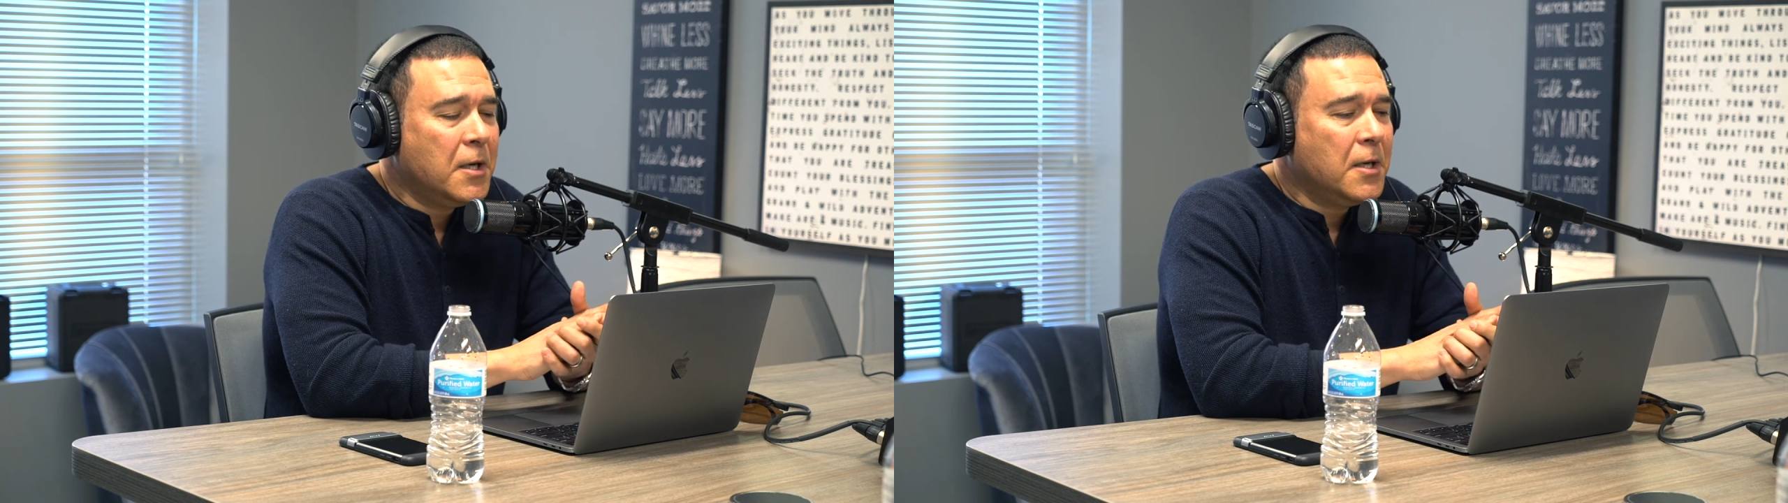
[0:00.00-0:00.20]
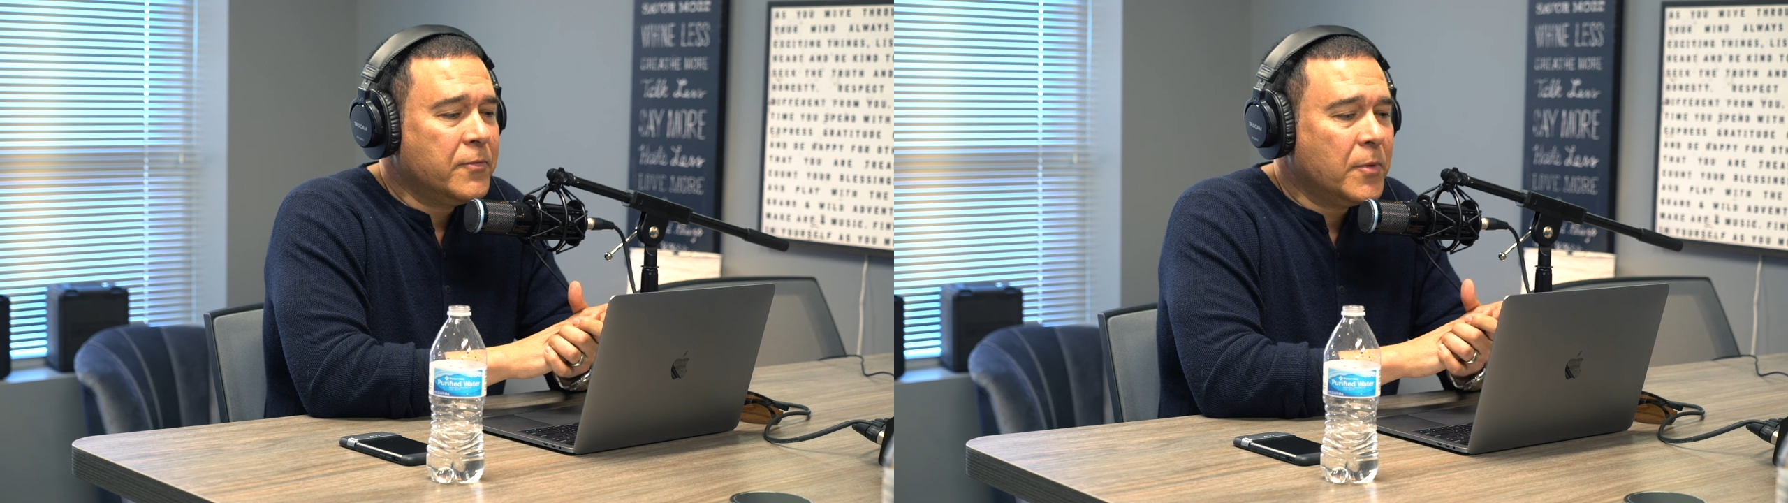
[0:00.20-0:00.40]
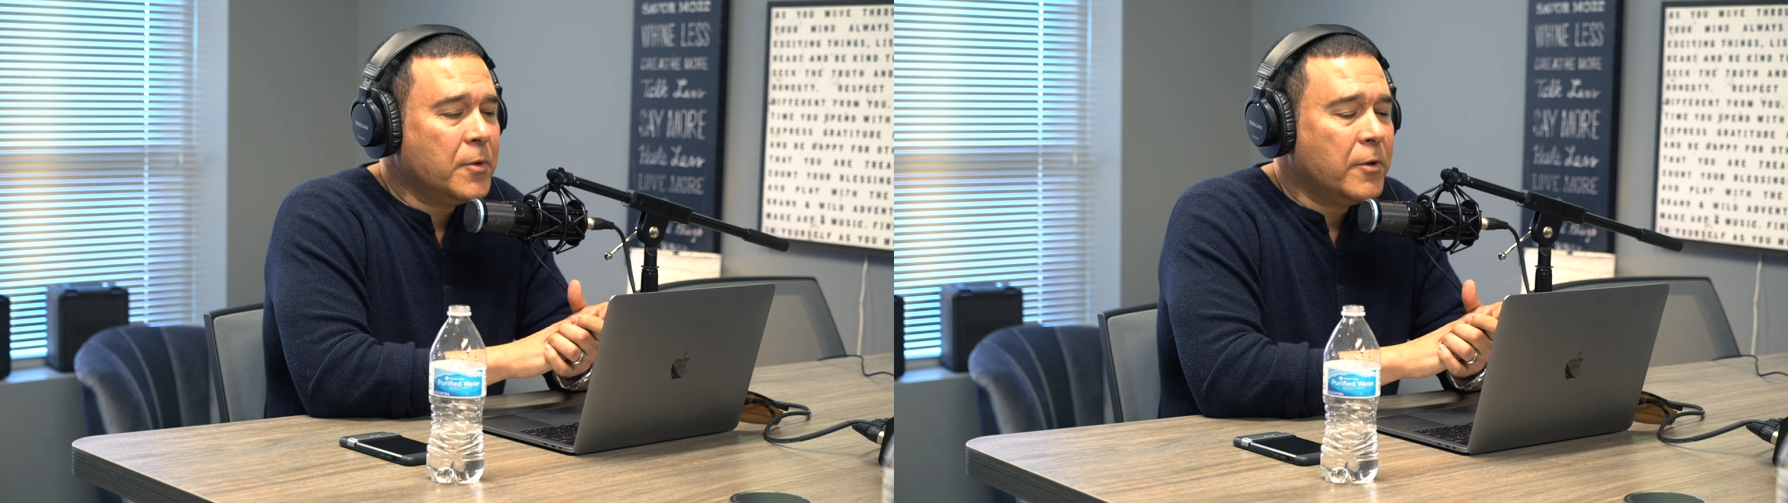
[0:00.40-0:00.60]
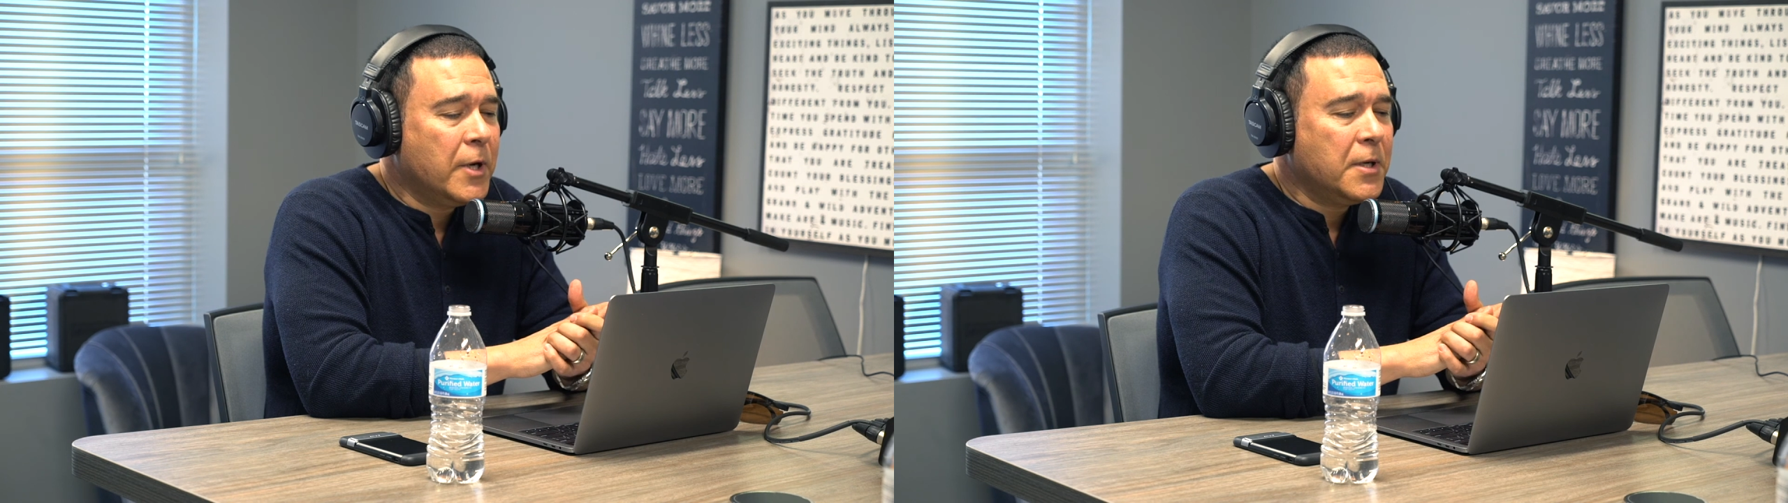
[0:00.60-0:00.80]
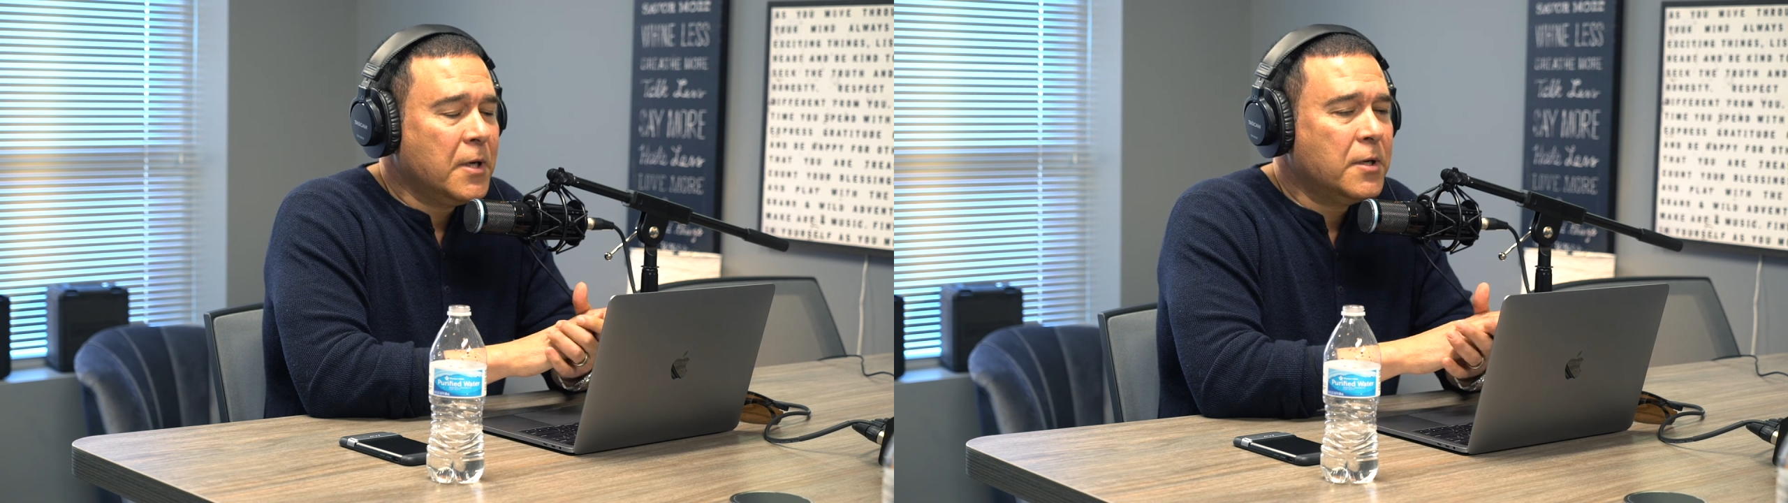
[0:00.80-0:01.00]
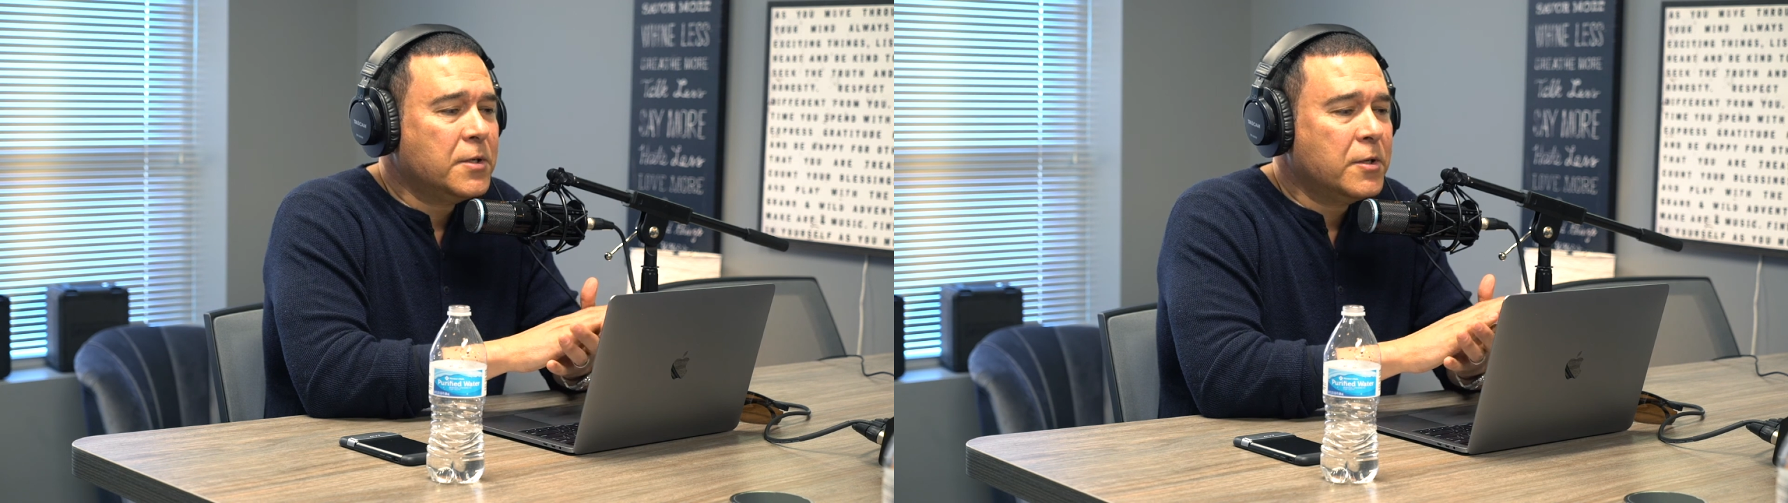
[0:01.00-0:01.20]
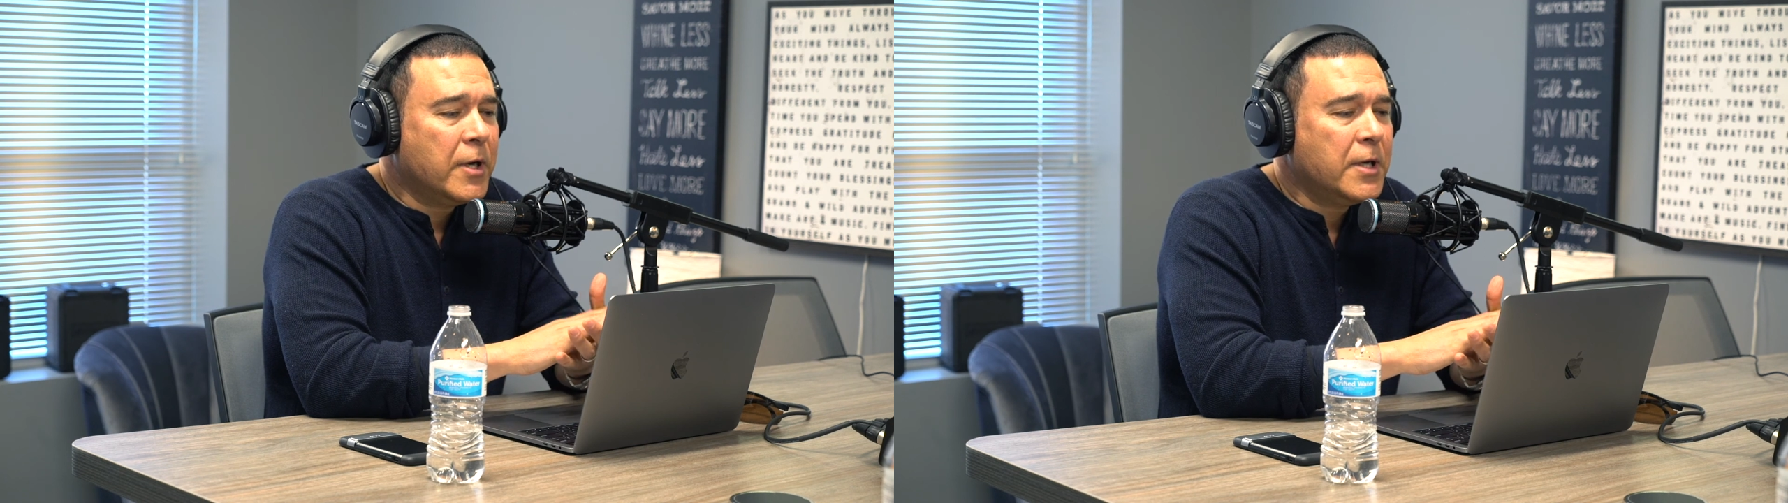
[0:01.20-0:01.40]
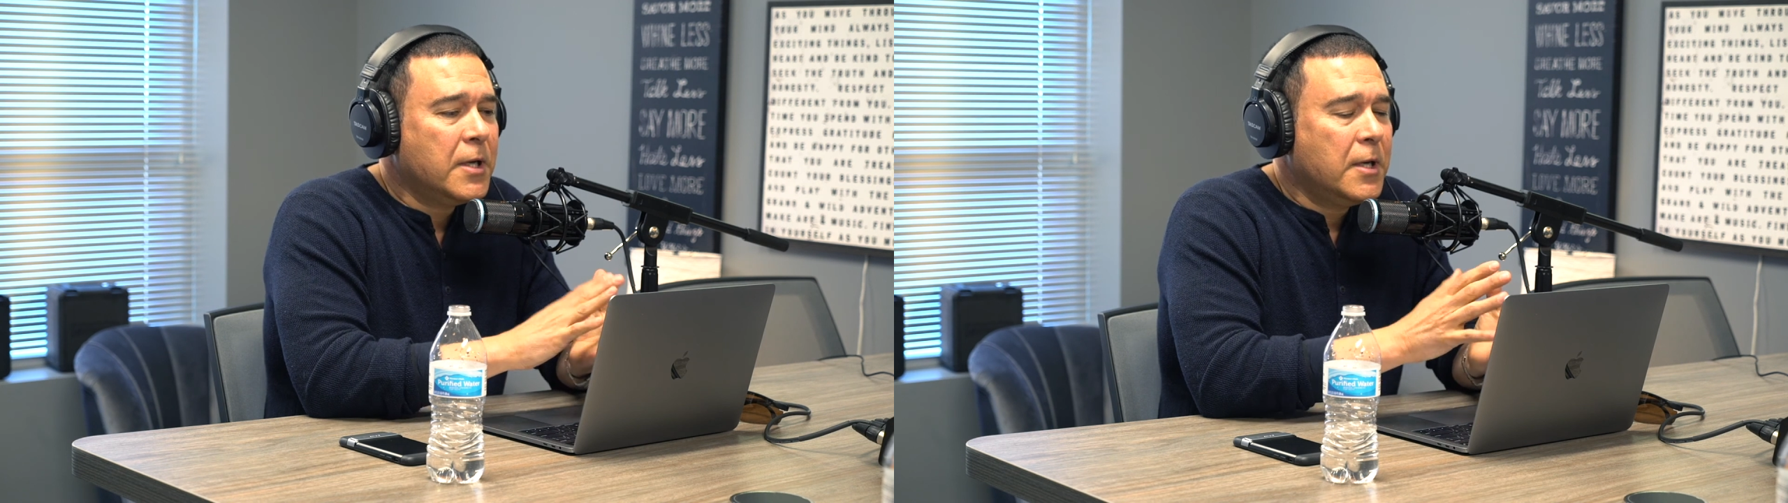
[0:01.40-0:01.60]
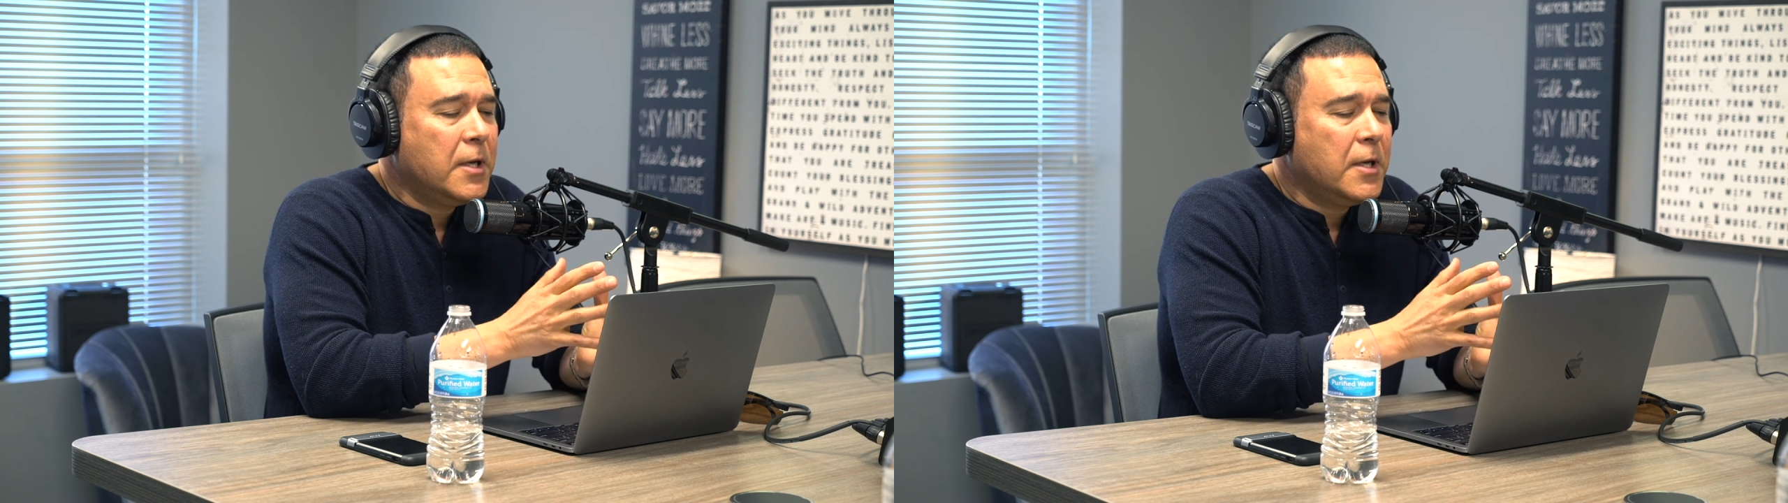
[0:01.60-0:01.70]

uh, from great, uh, good to great,